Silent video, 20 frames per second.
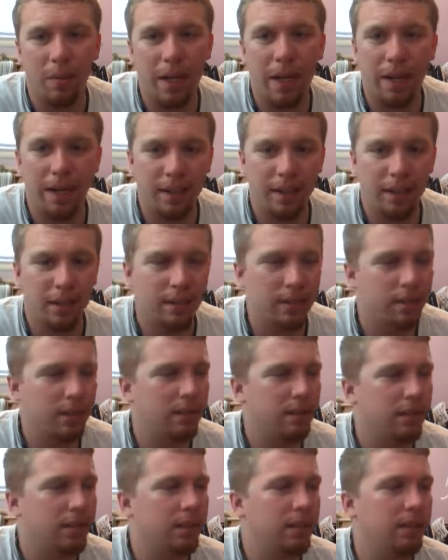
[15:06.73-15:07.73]
back.
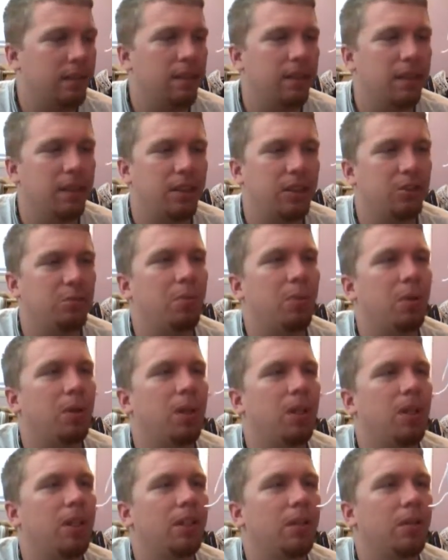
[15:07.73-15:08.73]
Unless you
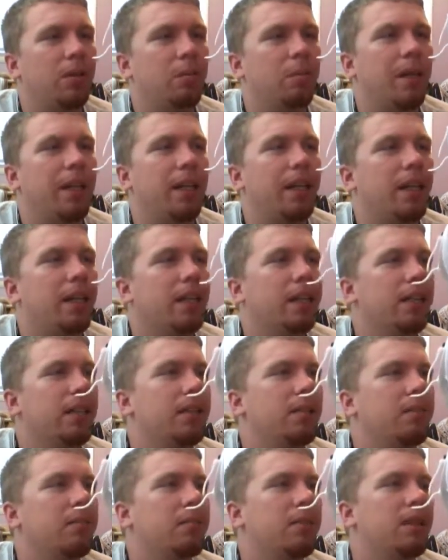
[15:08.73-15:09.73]
boil it or bake it.
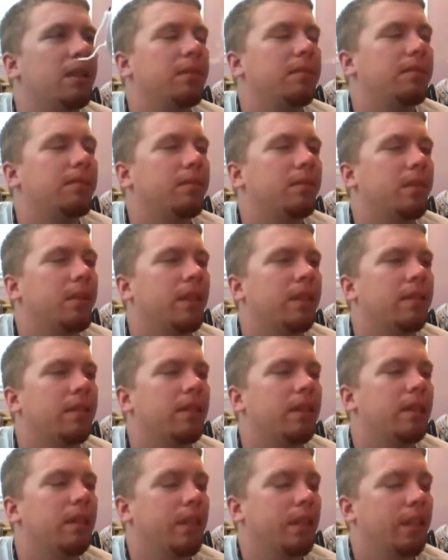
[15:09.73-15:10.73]
But
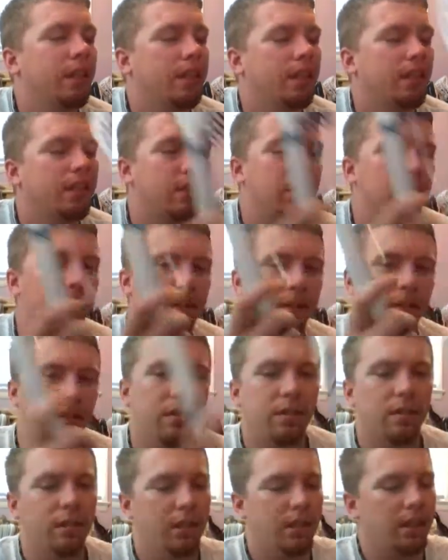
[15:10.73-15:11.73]
whatever. So
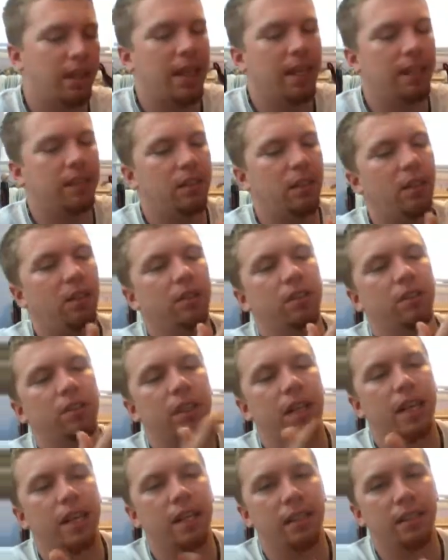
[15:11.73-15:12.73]
that's also
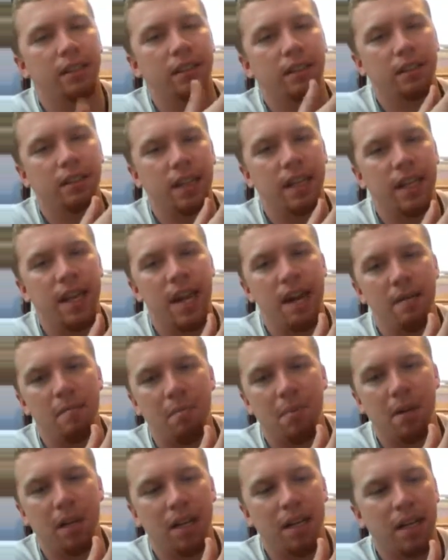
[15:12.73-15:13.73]
got a
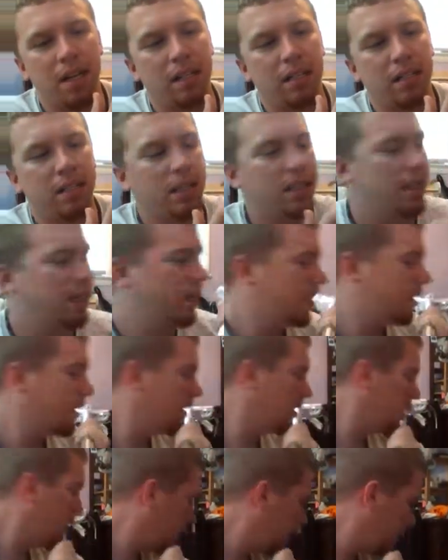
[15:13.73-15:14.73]
gate butt end.
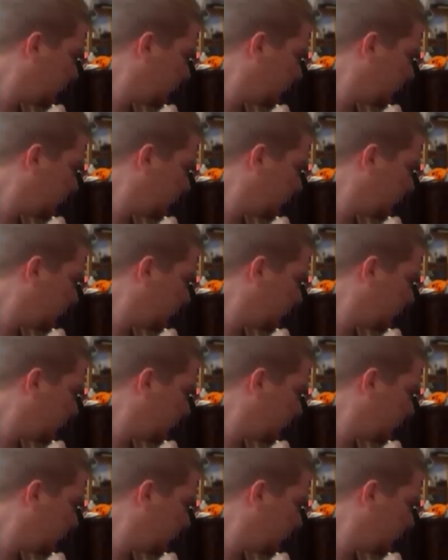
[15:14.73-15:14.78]
I